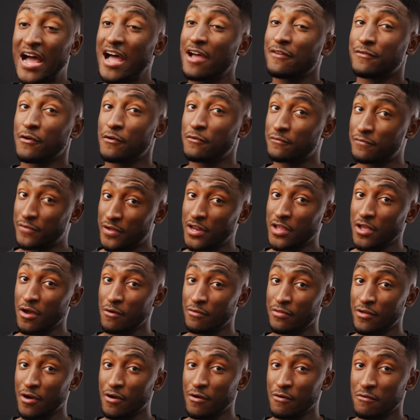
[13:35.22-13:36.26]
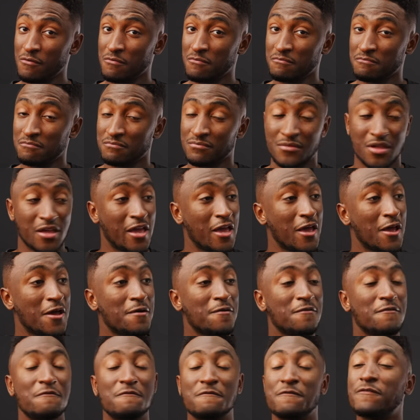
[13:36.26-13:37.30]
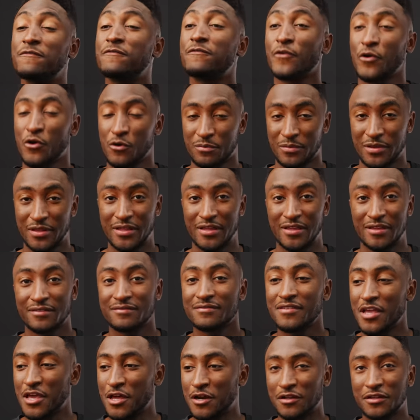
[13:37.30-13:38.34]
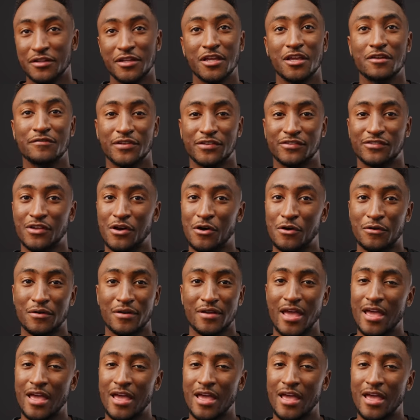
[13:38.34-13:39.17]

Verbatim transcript: iPhone video, though, firmly in a league of its own.